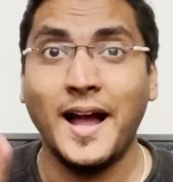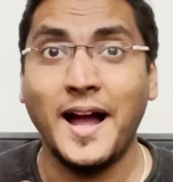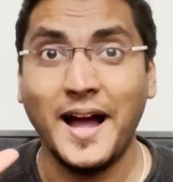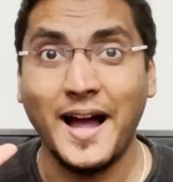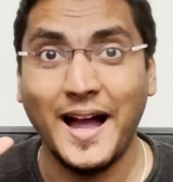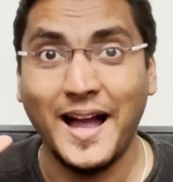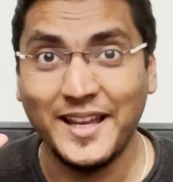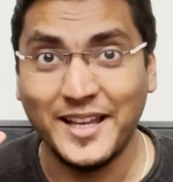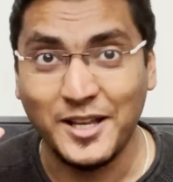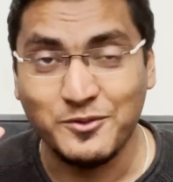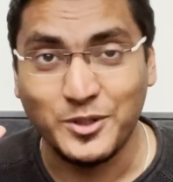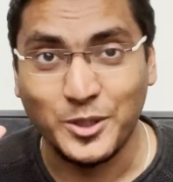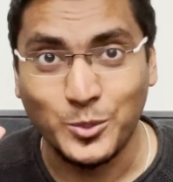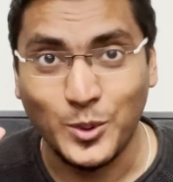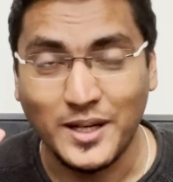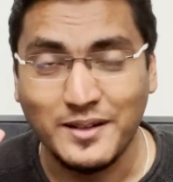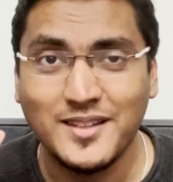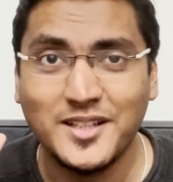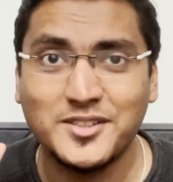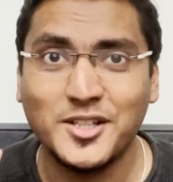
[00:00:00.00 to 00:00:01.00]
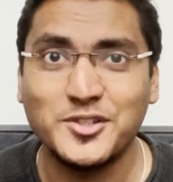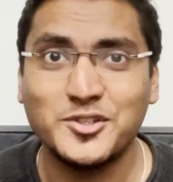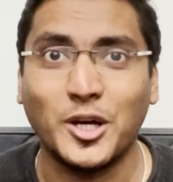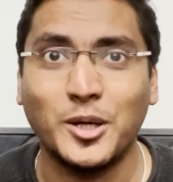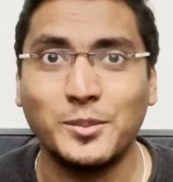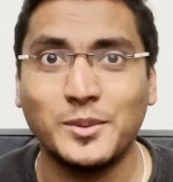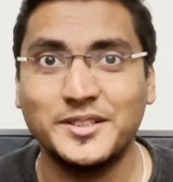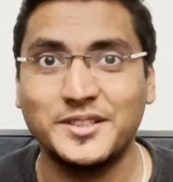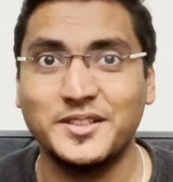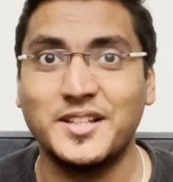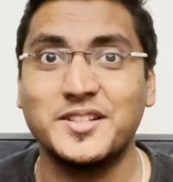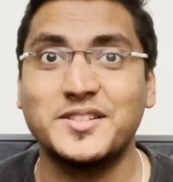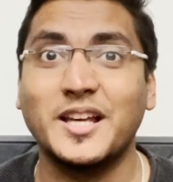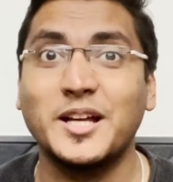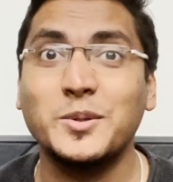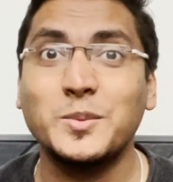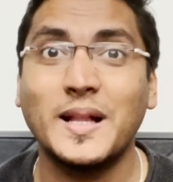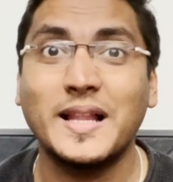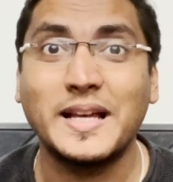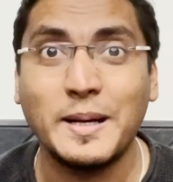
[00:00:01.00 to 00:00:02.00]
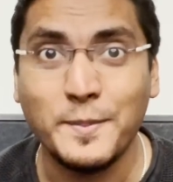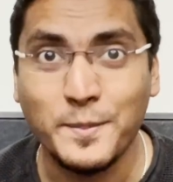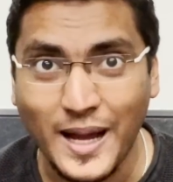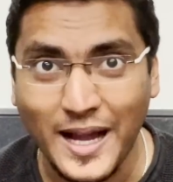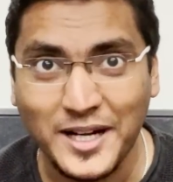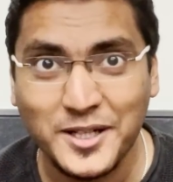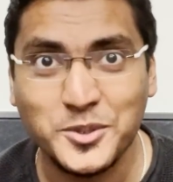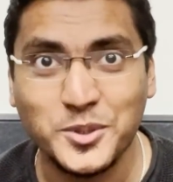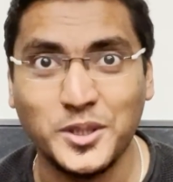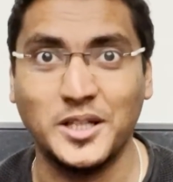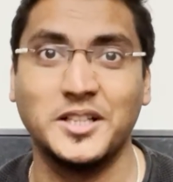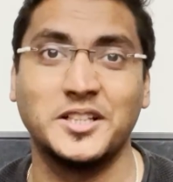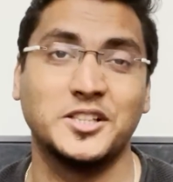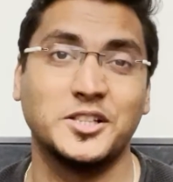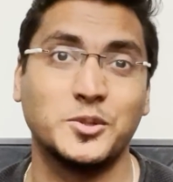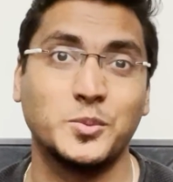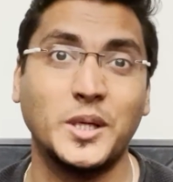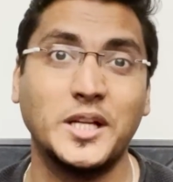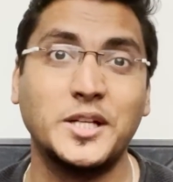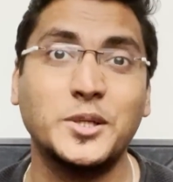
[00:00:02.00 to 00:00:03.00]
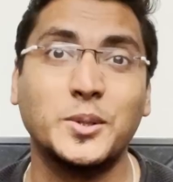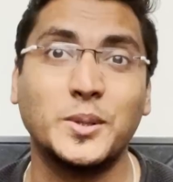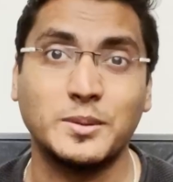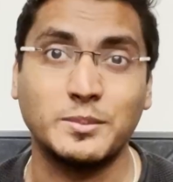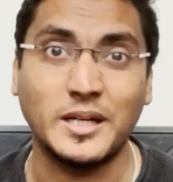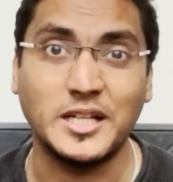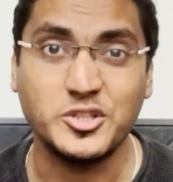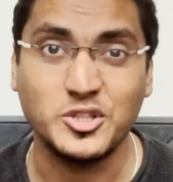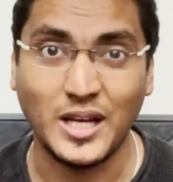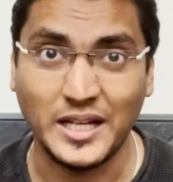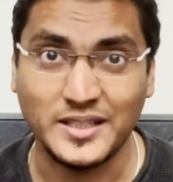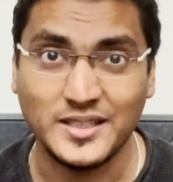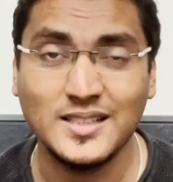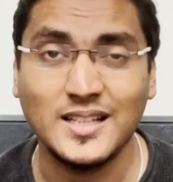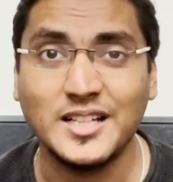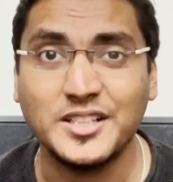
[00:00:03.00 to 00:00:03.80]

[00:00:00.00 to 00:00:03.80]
Hi everyone, this is Soumyajit this side. Welcome back to another video in my channel.